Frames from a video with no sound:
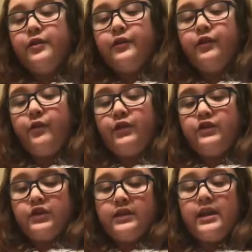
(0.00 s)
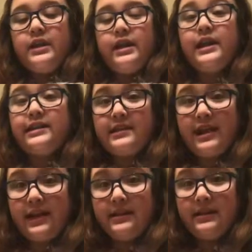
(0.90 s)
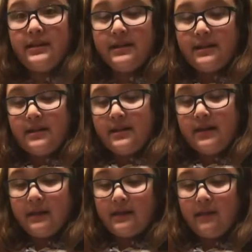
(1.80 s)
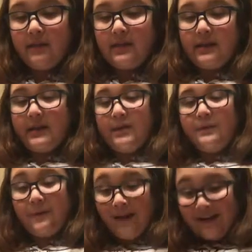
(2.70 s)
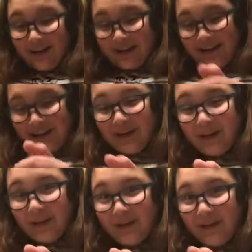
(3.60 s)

So it is just like kinetic sand, except it's kinetic rock and it can't,